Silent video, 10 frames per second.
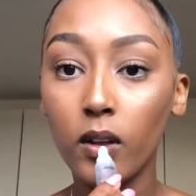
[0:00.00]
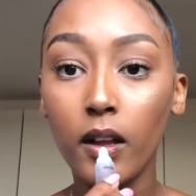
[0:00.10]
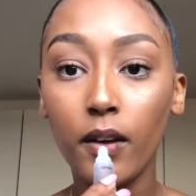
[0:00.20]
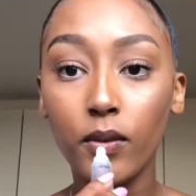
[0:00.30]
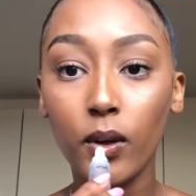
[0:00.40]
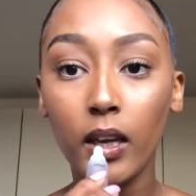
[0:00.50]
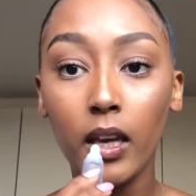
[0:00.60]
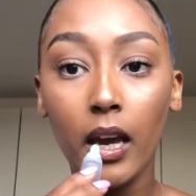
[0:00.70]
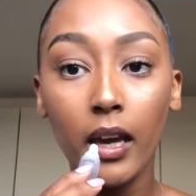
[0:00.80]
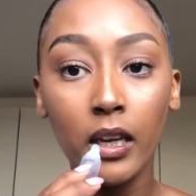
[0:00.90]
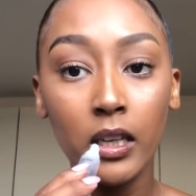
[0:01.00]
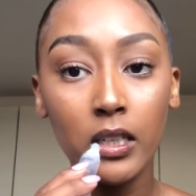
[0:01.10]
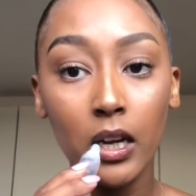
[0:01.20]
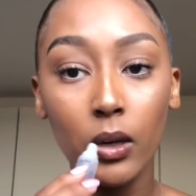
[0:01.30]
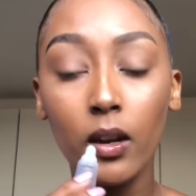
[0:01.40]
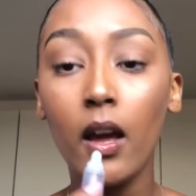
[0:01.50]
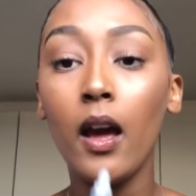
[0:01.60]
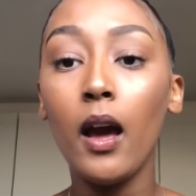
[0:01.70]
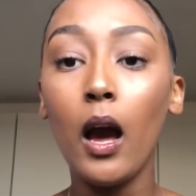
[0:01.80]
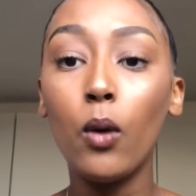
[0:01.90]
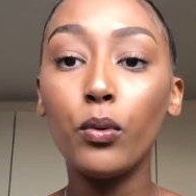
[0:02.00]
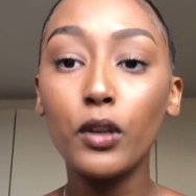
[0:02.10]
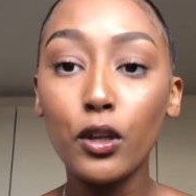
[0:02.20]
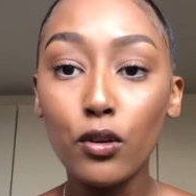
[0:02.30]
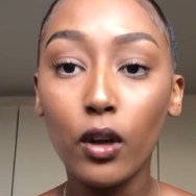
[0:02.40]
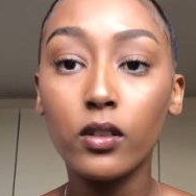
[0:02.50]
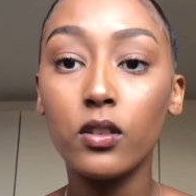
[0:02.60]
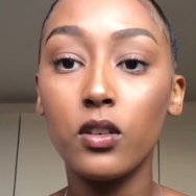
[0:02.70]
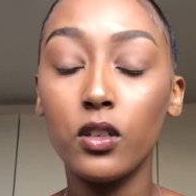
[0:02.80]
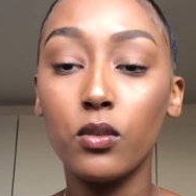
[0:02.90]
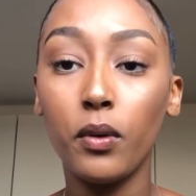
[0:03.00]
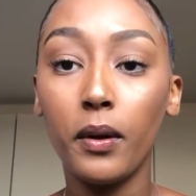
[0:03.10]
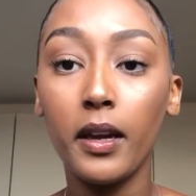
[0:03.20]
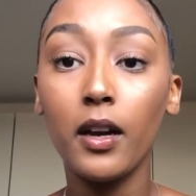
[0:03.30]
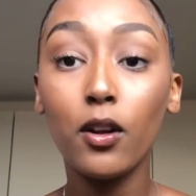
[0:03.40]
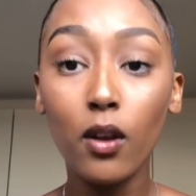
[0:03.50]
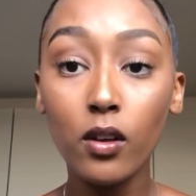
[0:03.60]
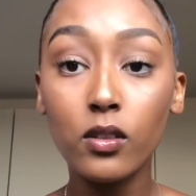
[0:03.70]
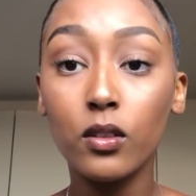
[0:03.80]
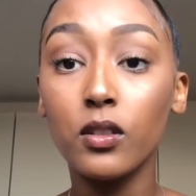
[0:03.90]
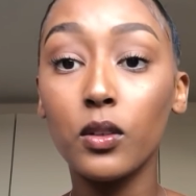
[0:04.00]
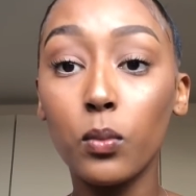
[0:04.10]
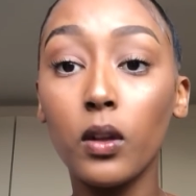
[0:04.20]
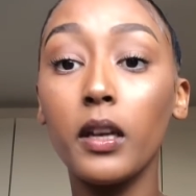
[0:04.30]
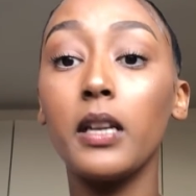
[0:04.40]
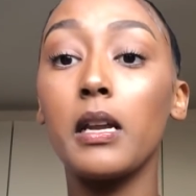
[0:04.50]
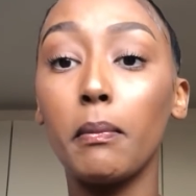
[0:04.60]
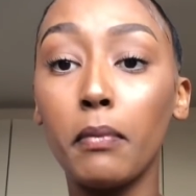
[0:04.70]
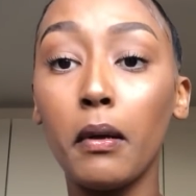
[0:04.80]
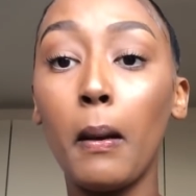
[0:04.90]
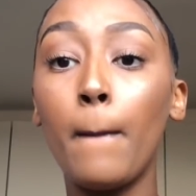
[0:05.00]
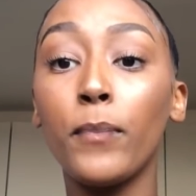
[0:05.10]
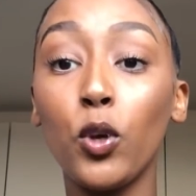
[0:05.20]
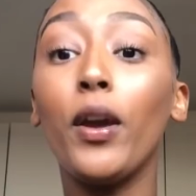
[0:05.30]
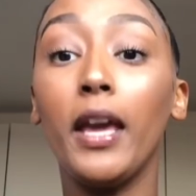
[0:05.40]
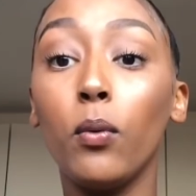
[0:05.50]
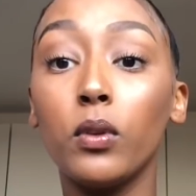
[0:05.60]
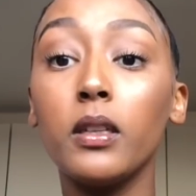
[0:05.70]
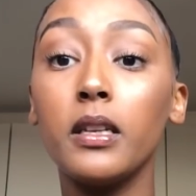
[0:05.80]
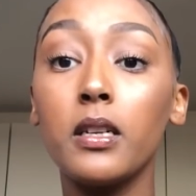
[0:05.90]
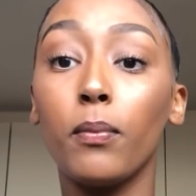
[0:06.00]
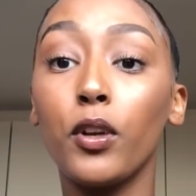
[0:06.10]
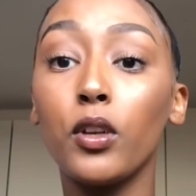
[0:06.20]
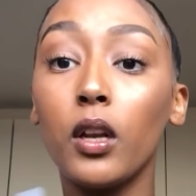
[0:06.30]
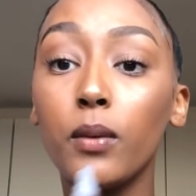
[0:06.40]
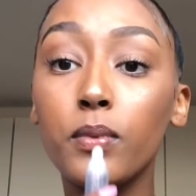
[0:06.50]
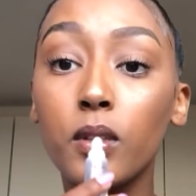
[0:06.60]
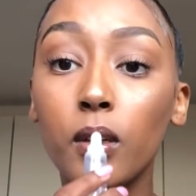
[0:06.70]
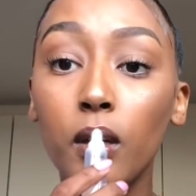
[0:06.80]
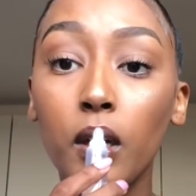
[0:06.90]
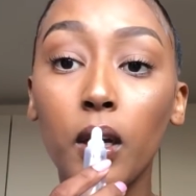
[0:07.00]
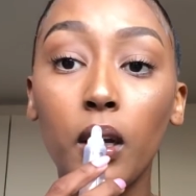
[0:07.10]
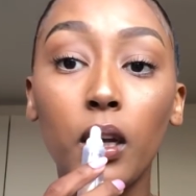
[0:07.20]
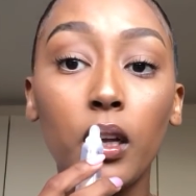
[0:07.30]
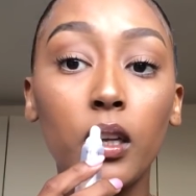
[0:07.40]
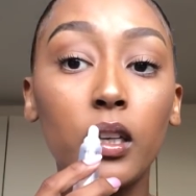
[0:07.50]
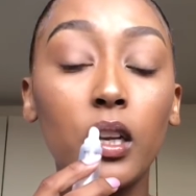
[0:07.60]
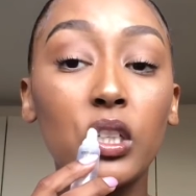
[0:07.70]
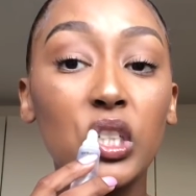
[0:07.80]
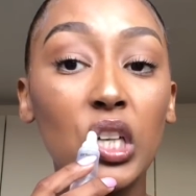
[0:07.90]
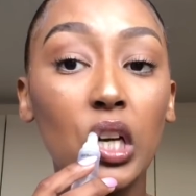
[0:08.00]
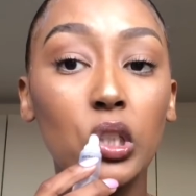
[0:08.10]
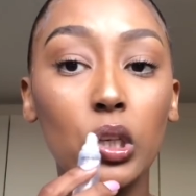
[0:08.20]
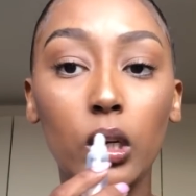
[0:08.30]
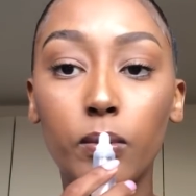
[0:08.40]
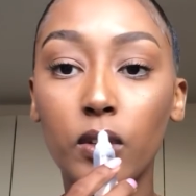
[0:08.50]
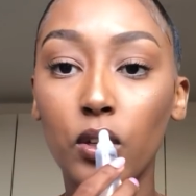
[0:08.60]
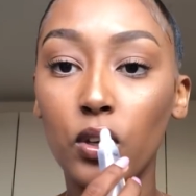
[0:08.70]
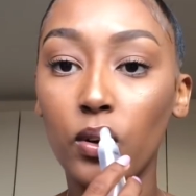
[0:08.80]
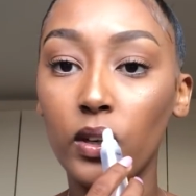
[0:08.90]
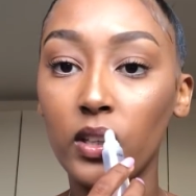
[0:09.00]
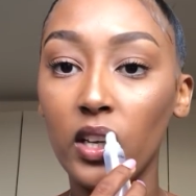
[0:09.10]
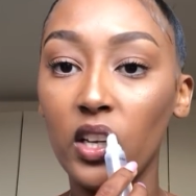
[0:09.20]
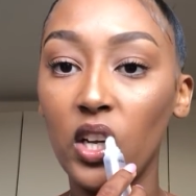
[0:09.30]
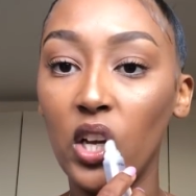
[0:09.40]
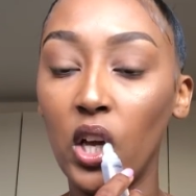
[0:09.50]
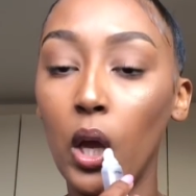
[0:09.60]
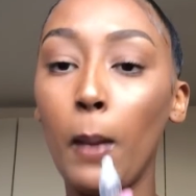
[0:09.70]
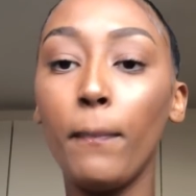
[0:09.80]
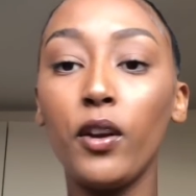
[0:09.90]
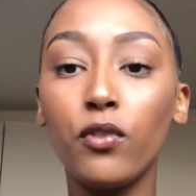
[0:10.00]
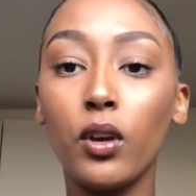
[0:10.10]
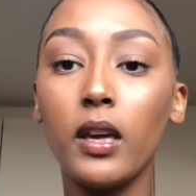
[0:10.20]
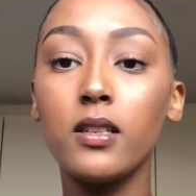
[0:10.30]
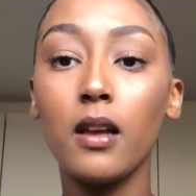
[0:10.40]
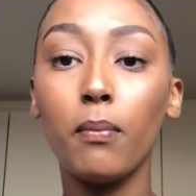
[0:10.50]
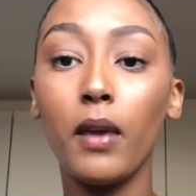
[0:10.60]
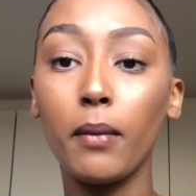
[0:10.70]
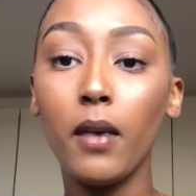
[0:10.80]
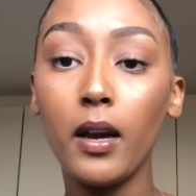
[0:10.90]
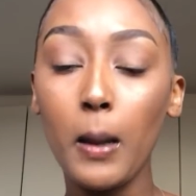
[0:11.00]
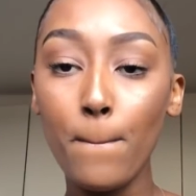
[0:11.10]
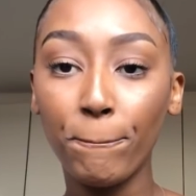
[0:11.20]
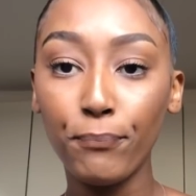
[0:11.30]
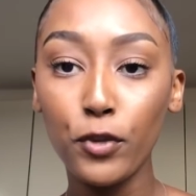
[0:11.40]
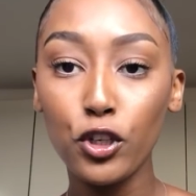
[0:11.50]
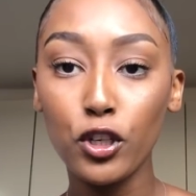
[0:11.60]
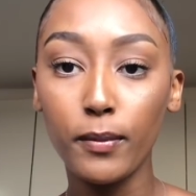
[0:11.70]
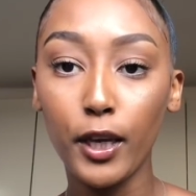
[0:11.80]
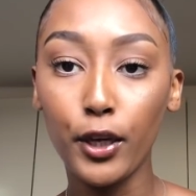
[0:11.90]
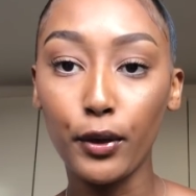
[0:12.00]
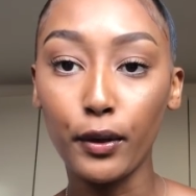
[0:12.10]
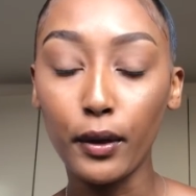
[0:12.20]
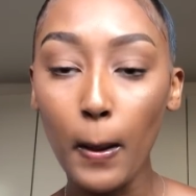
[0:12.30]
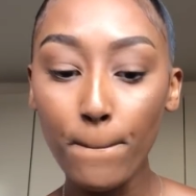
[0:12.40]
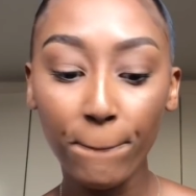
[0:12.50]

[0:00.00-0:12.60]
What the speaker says: have your hair hanging down, I would not suggest wearing a gloss, because your hair will end up on your lips, getting stuck to your lips, and you don't want that. But if your hair is up like mine, you should be good.